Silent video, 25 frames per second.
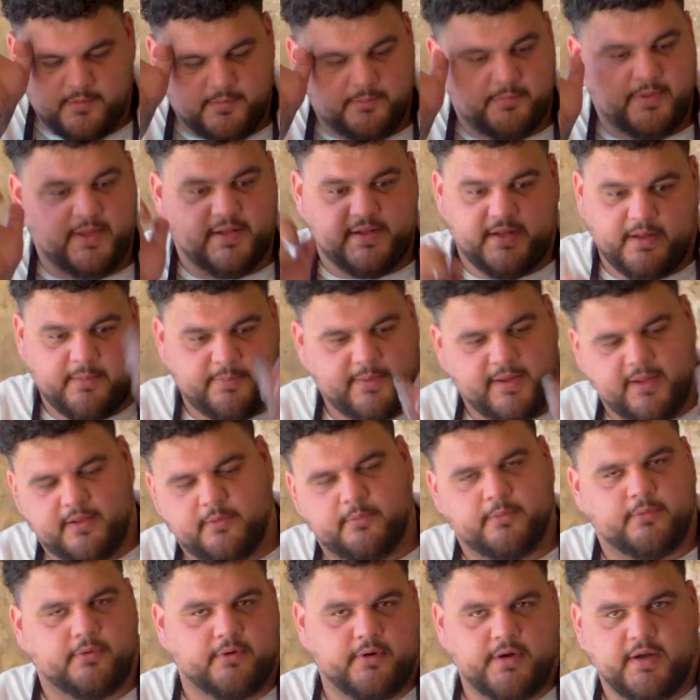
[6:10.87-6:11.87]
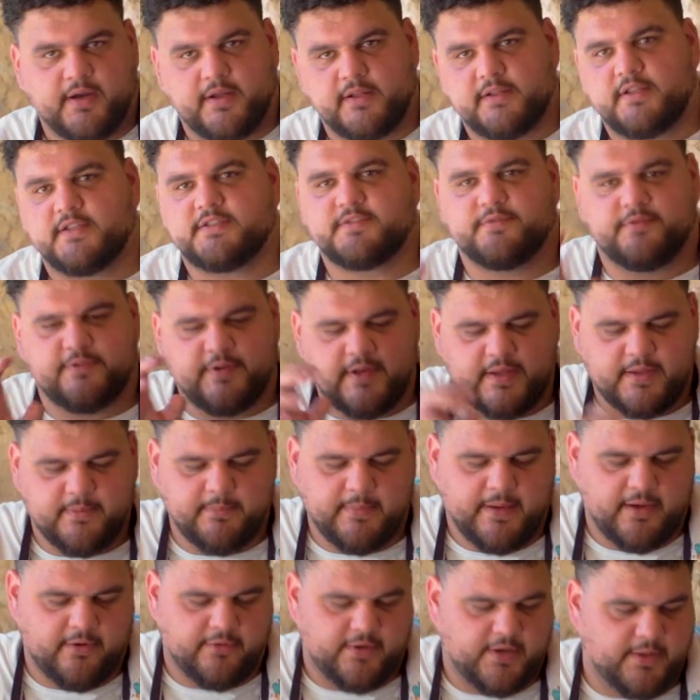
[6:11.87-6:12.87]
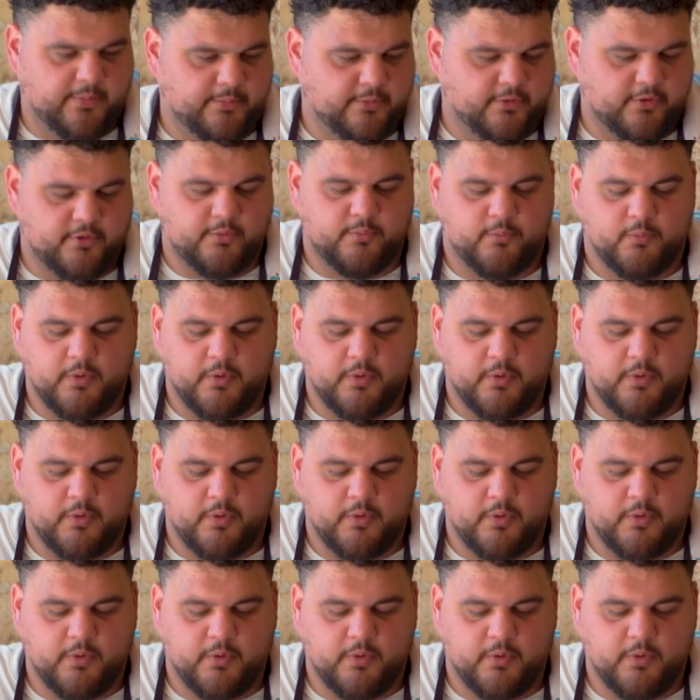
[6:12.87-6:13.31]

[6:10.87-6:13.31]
Picked it up out of the water, it doesn't fucking matter anymore.